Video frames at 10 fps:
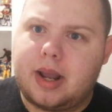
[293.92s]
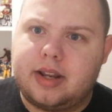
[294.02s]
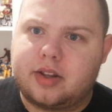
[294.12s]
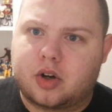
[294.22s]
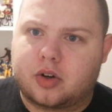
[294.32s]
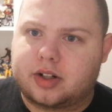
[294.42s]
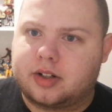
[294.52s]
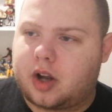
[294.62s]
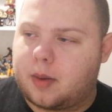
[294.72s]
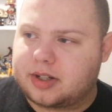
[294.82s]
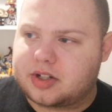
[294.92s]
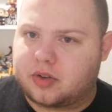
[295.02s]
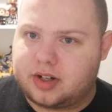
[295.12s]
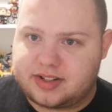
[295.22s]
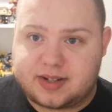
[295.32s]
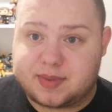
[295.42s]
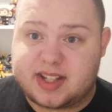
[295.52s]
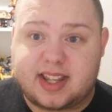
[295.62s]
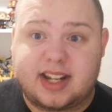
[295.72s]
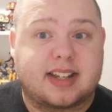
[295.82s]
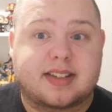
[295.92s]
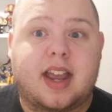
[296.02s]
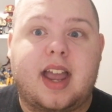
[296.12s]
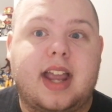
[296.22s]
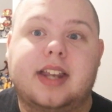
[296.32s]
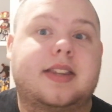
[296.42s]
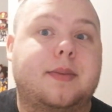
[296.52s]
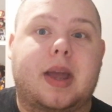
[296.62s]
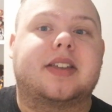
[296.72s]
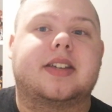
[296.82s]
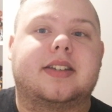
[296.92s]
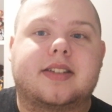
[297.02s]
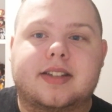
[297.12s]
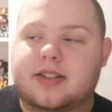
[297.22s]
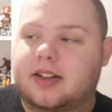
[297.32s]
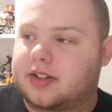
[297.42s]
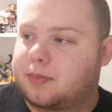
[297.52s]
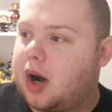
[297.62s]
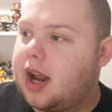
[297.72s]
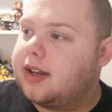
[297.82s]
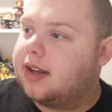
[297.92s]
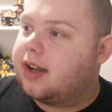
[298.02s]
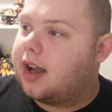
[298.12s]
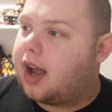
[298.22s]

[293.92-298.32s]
the comic historian seems to think it's the best thing since sliced bread.